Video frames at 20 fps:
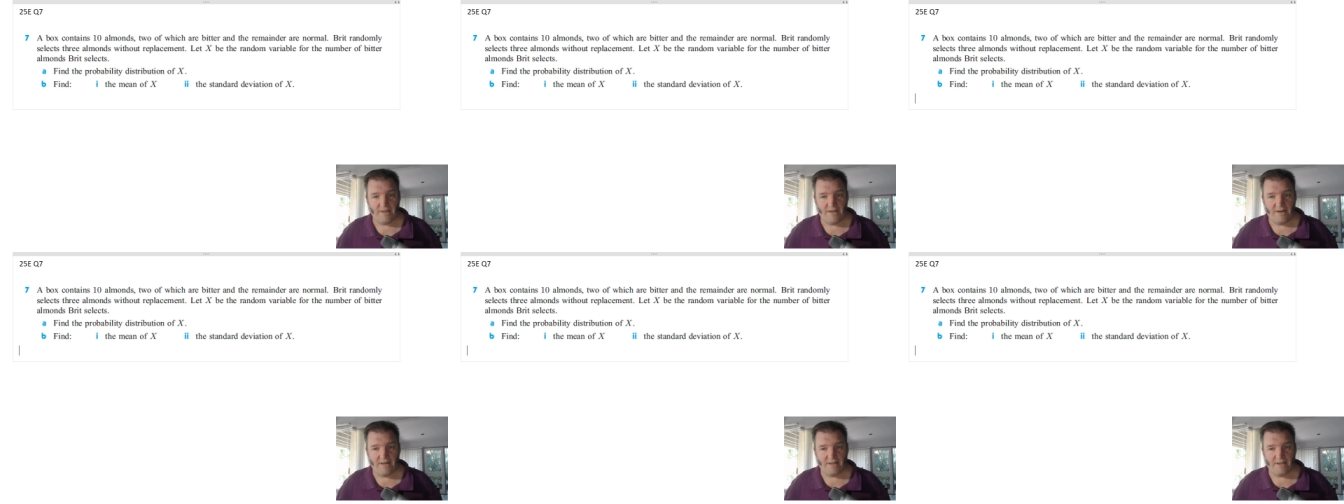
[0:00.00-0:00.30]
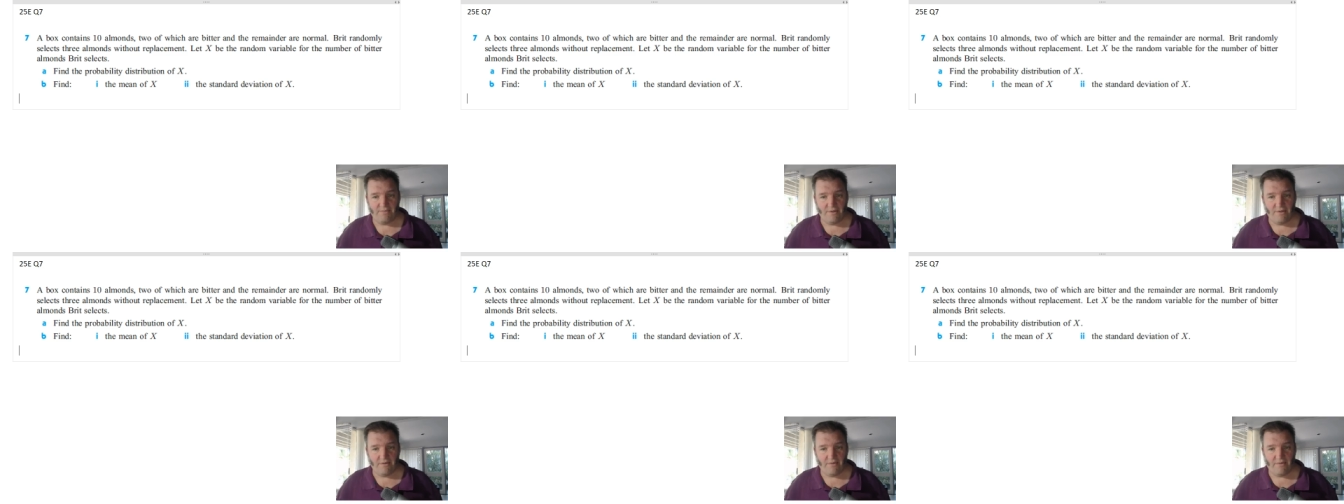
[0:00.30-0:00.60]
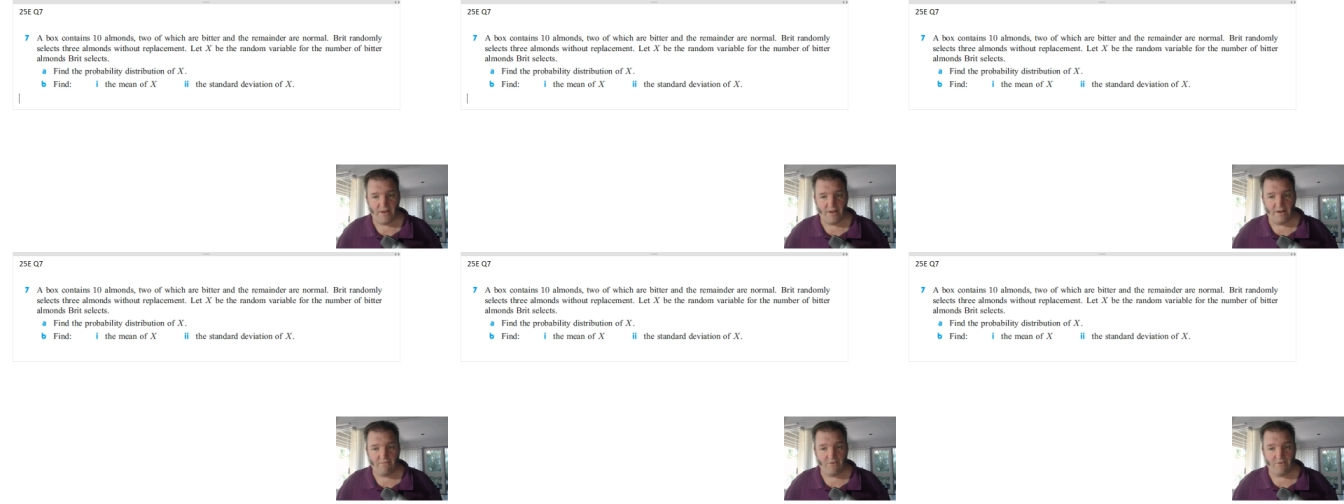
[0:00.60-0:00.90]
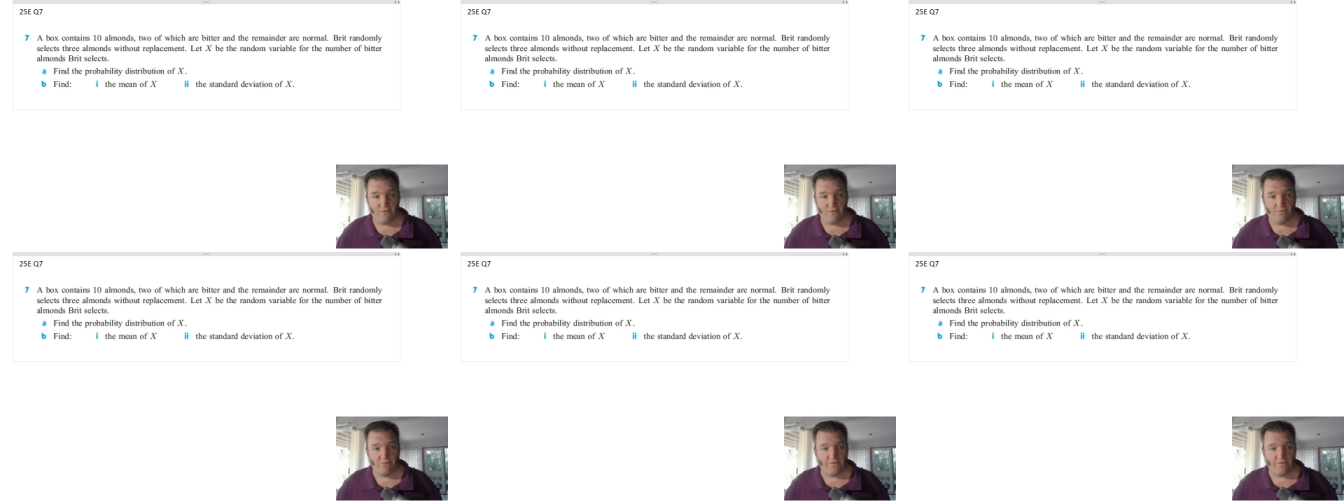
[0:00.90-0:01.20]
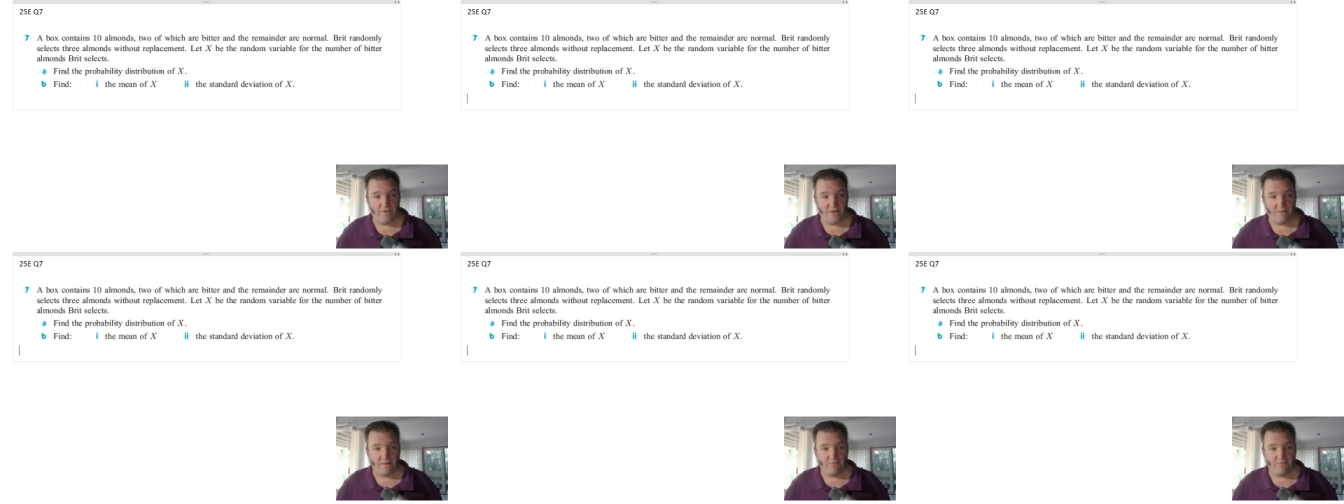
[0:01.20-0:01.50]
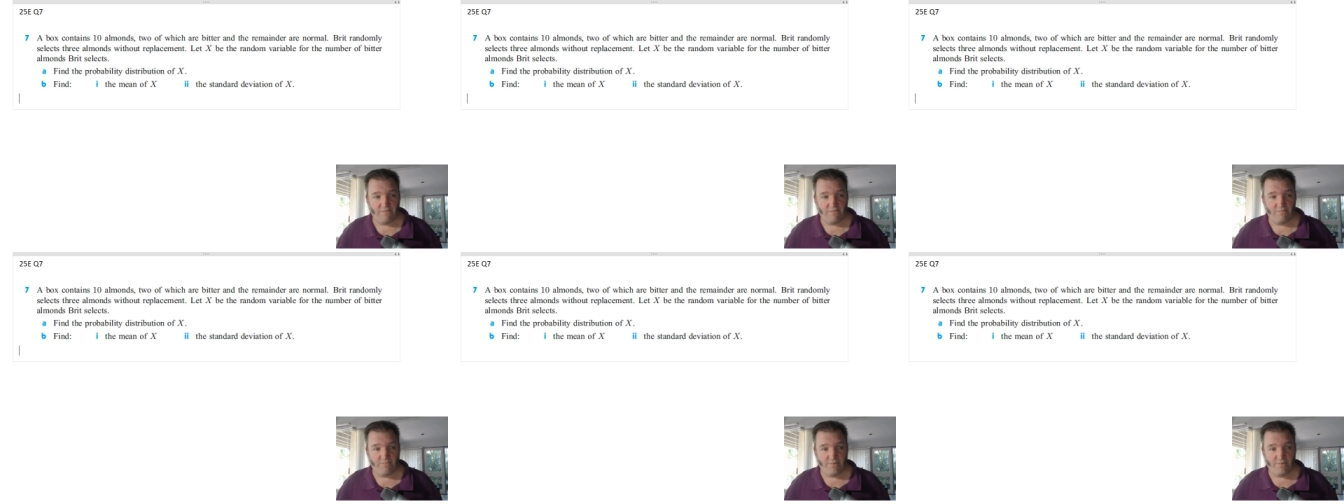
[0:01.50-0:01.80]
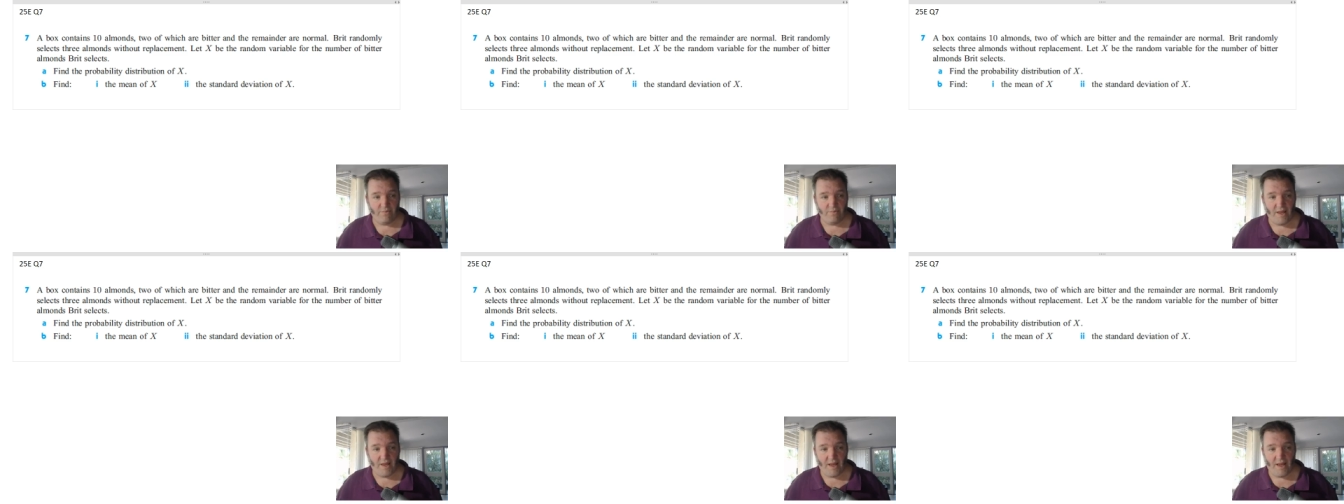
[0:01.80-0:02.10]
Let X be the random variable for the number of
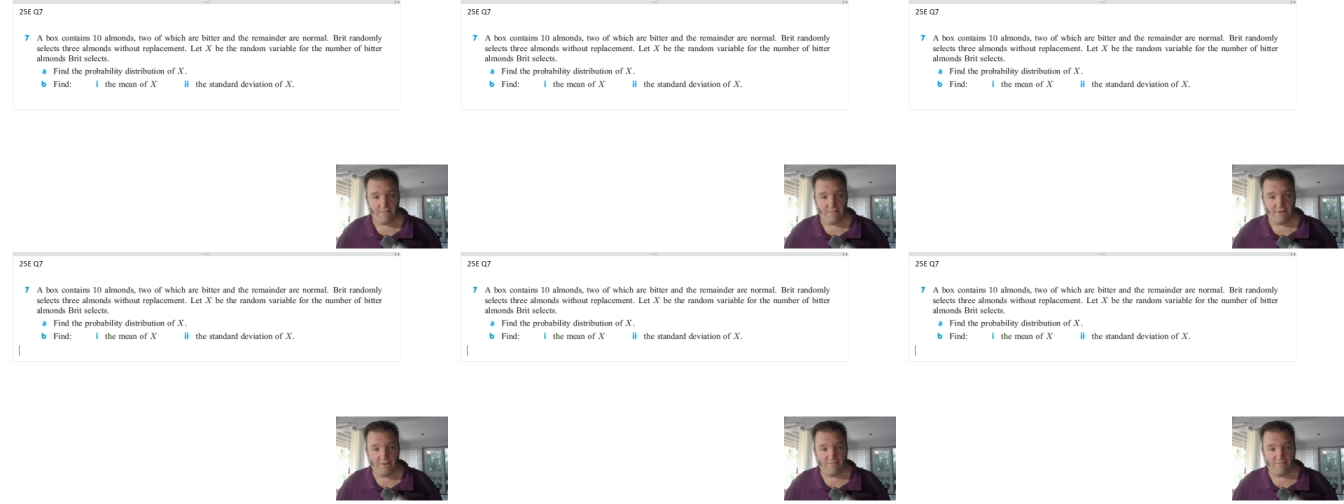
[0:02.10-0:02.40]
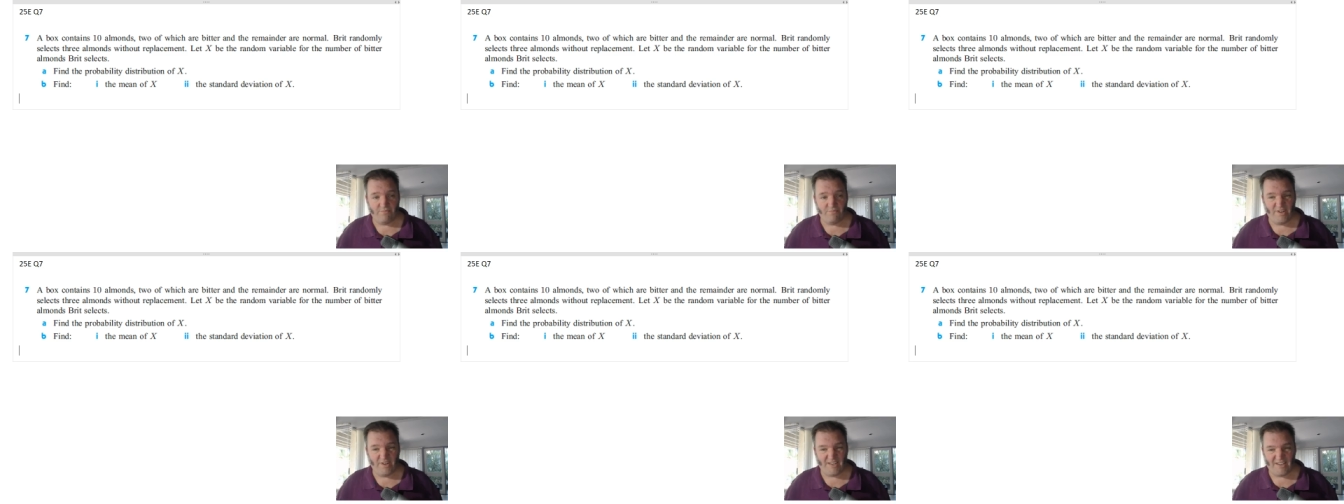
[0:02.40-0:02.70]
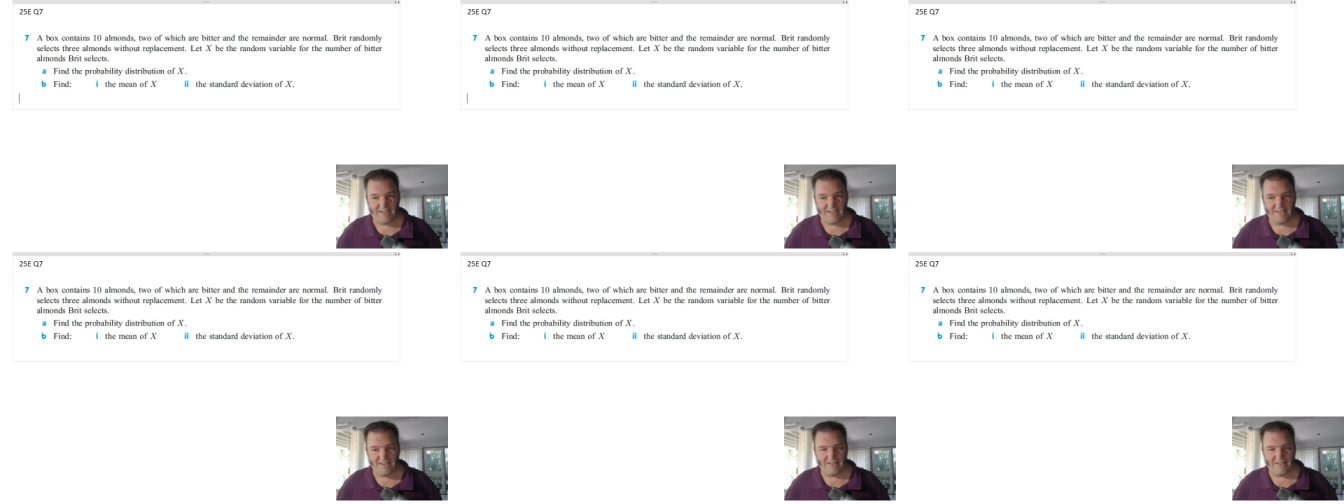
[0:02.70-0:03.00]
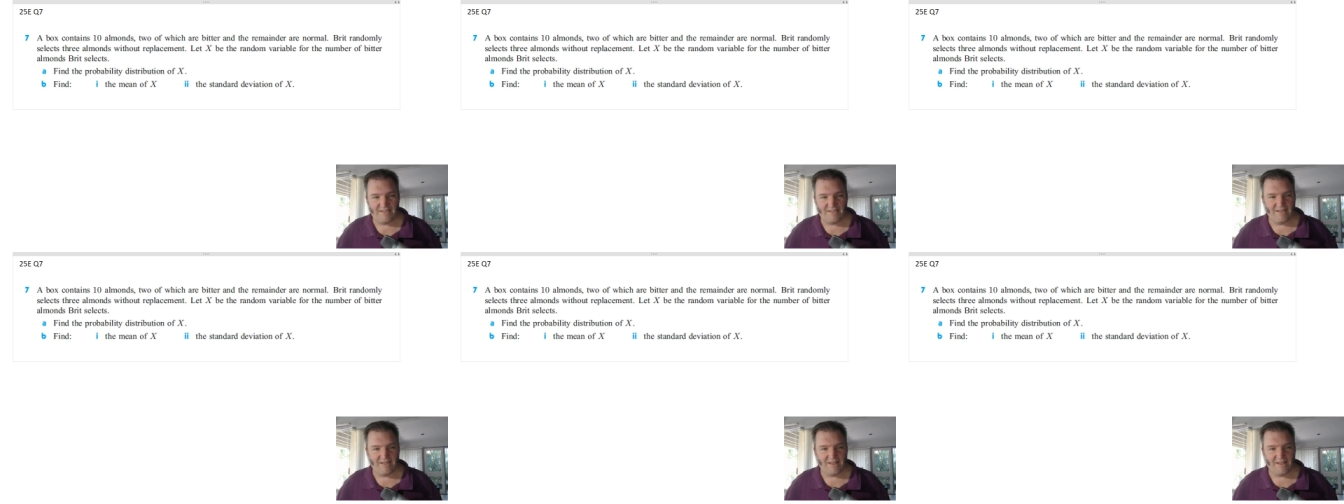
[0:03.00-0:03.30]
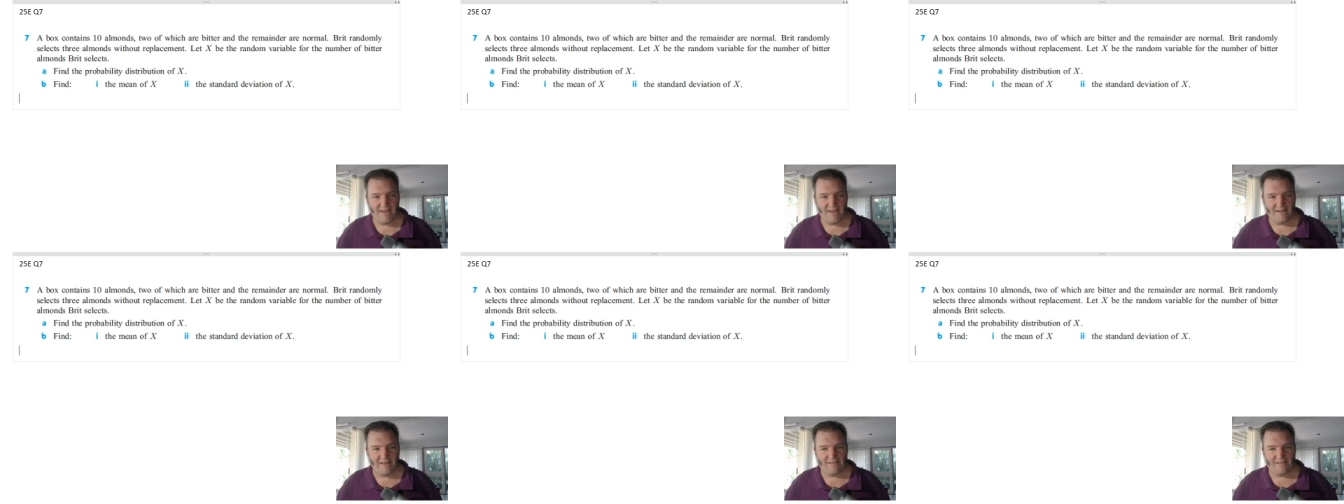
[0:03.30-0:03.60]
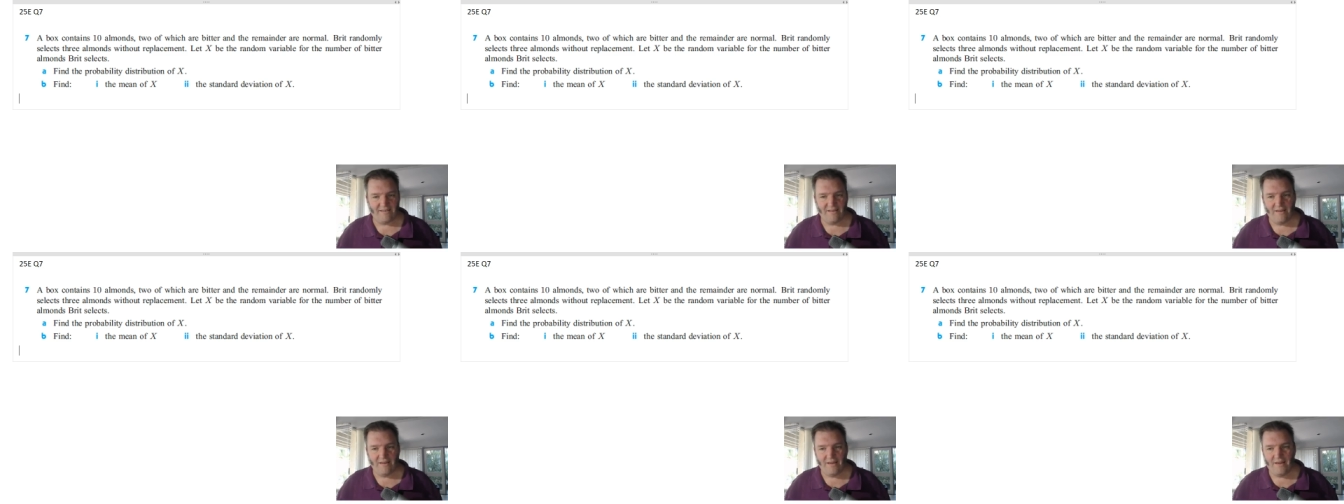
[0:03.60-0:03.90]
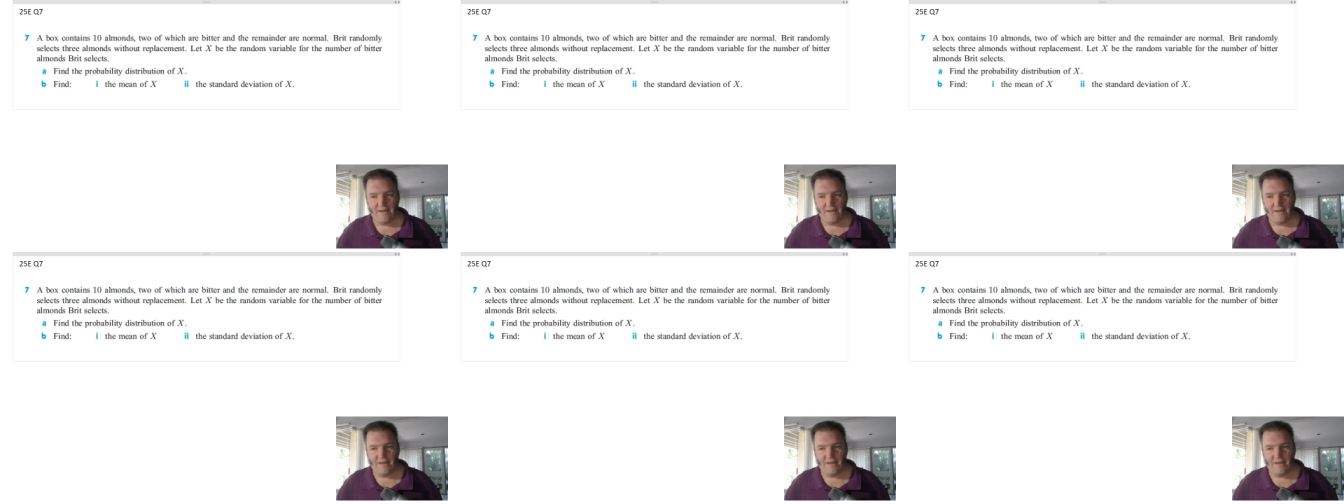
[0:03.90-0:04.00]
almonds Brit selects.